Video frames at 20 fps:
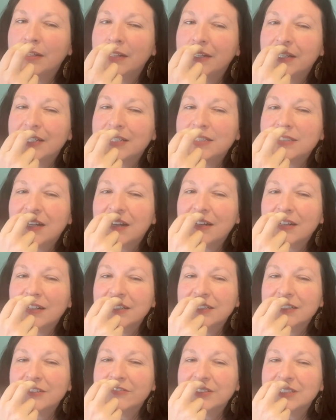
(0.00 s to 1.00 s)
It's
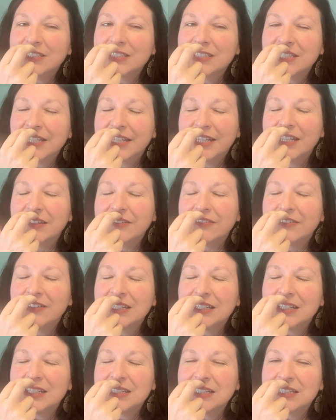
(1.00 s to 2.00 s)
hard to feel safe
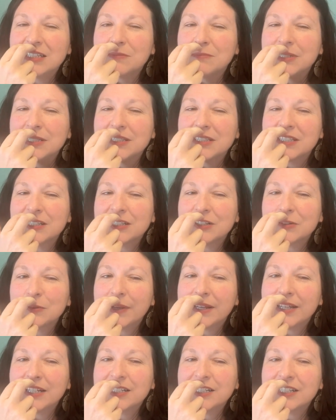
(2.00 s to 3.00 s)
in intimate
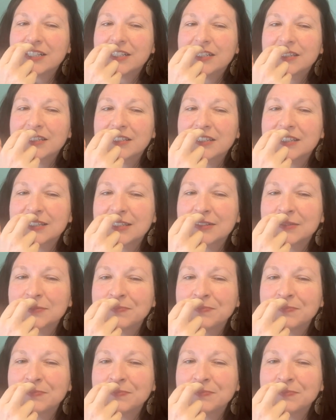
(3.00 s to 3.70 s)
situations.